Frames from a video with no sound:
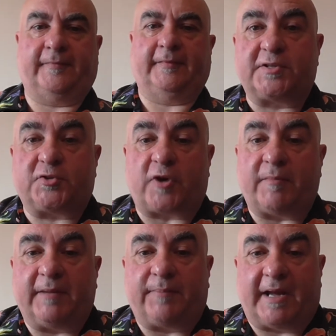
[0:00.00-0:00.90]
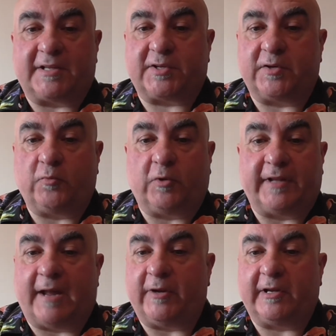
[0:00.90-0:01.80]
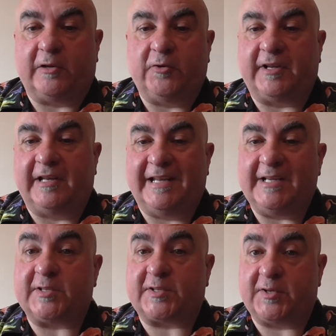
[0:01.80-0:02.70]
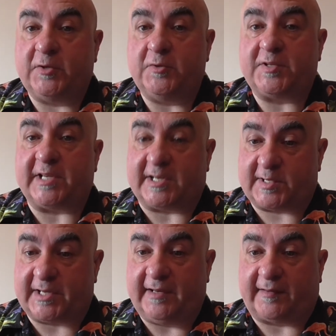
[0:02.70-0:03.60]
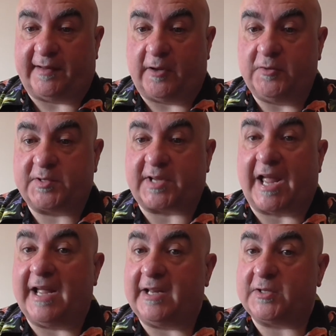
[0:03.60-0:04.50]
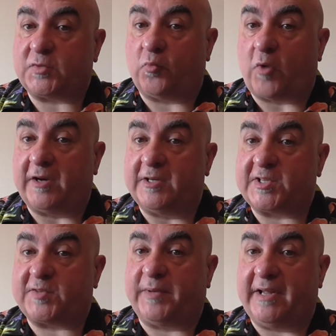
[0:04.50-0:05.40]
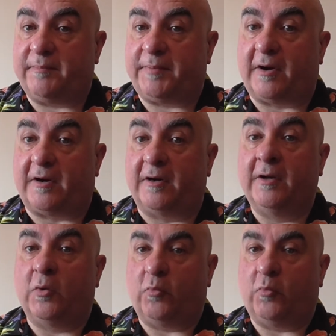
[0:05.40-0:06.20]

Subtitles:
The strumming pattern will now include at least two 16th notes and one split bar,